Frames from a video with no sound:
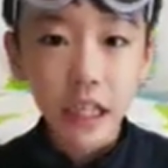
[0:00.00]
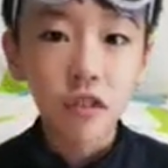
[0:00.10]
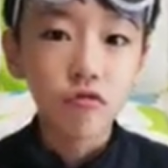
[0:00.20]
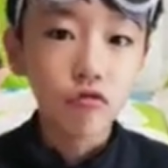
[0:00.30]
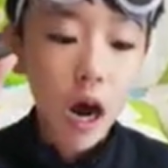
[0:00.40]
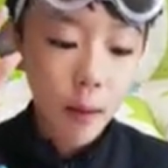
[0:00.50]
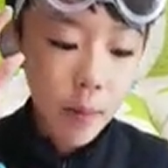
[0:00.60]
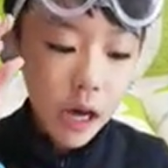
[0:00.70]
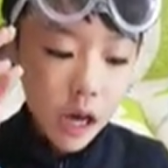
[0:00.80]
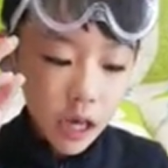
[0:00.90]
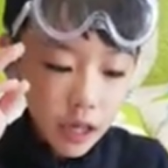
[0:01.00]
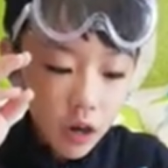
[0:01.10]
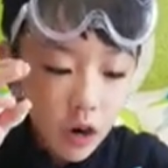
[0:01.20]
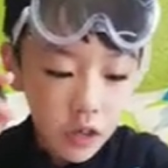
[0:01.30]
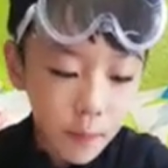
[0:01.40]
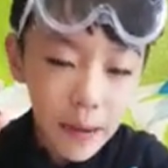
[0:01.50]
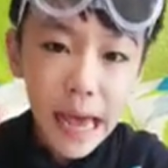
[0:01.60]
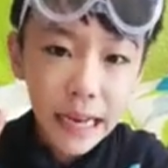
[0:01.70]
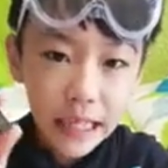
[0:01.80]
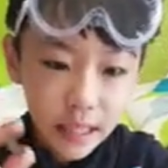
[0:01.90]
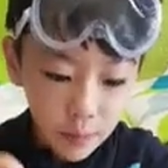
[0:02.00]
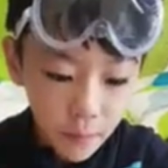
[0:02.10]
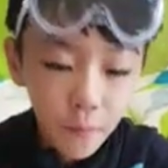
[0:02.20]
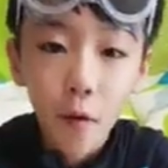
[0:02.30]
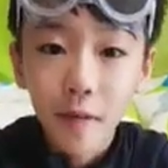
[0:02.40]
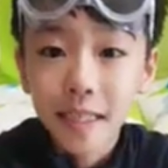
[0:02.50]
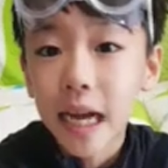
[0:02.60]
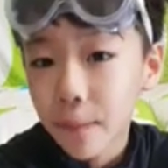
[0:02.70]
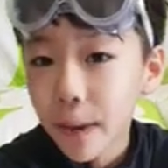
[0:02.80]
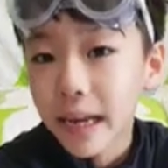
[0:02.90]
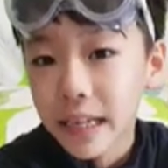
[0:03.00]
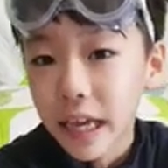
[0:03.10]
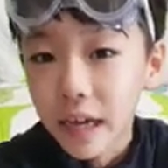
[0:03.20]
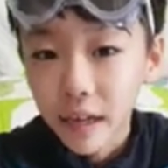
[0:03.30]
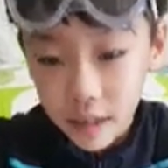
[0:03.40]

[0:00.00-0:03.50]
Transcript: to rub it on the planets before we start painting.